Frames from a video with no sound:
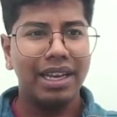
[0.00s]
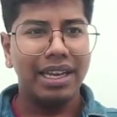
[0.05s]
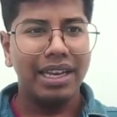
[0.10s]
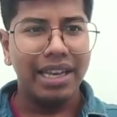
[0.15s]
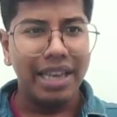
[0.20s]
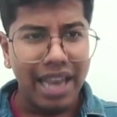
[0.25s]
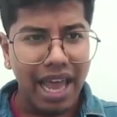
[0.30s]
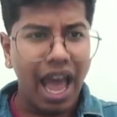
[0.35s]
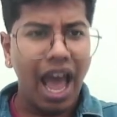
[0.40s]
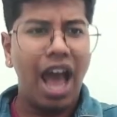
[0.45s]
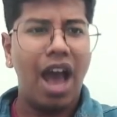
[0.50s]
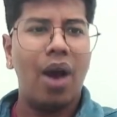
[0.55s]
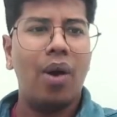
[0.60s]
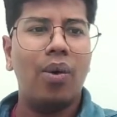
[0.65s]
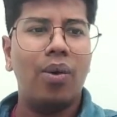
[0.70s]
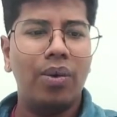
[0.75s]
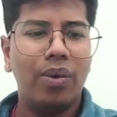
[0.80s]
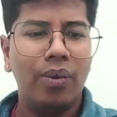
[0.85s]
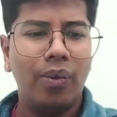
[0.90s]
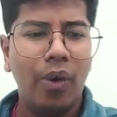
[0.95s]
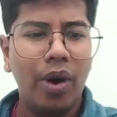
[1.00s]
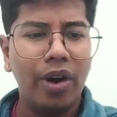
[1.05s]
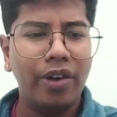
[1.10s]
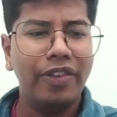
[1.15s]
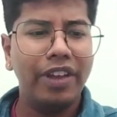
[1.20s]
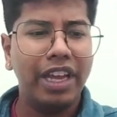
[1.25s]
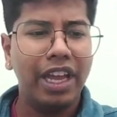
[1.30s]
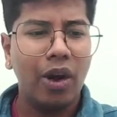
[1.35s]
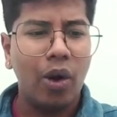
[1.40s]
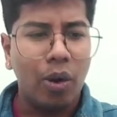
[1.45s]
Now, what
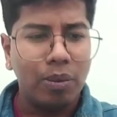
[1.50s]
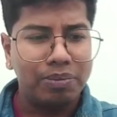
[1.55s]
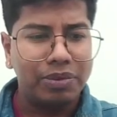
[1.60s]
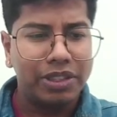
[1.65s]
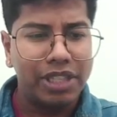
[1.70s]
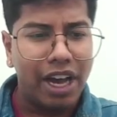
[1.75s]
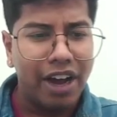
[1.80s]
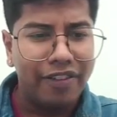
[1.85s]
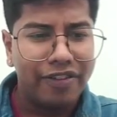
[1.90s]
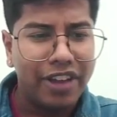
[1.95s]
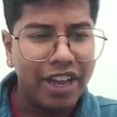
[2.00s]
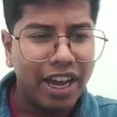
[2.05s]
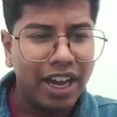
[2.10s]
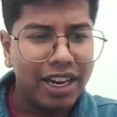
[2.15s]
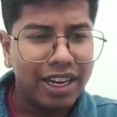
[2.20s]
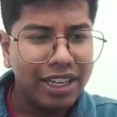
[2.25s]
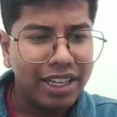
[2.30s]
we can observe here?